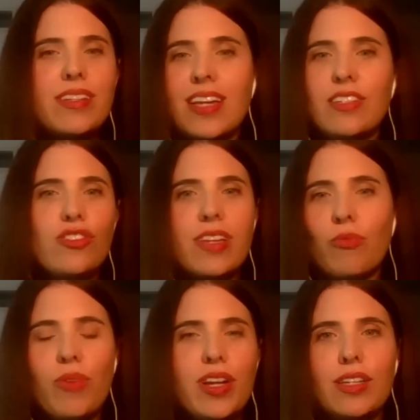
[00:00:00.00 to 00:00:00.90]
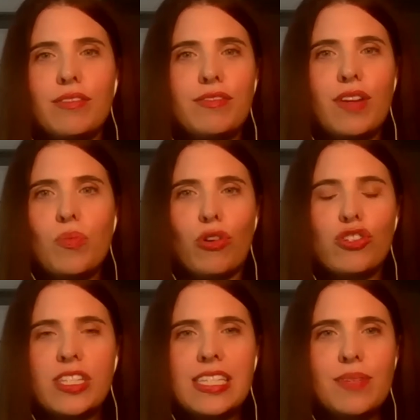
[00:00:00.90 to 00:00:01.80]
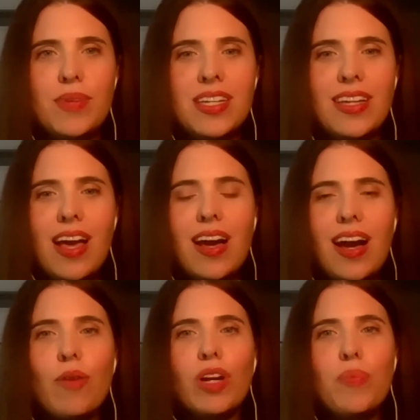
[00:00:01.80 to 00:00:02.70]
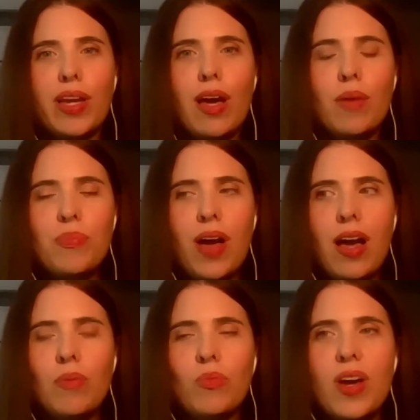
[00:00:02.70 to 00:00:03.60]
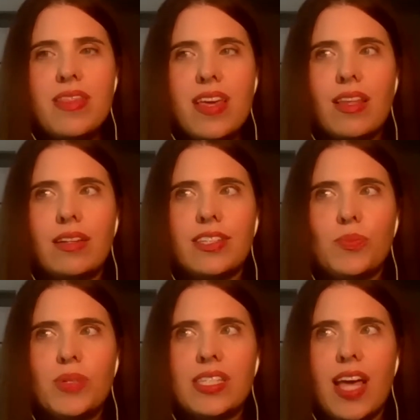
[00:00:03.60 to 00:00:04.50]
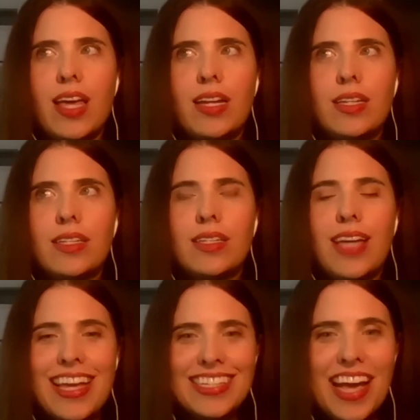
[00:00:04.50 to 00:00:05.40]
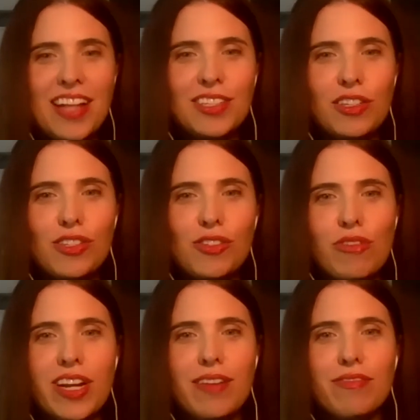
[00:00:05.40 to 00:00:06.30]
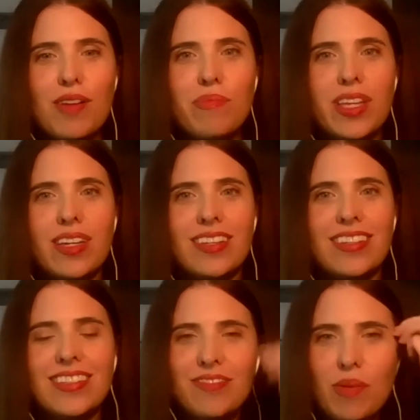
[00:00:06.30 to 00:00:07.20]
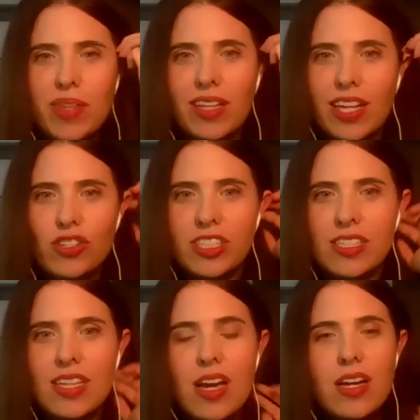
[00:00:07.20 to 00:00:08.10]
get rid of abortion stigma, I want to pick up one thing that Elisabeth said, and tell a good story from the elections.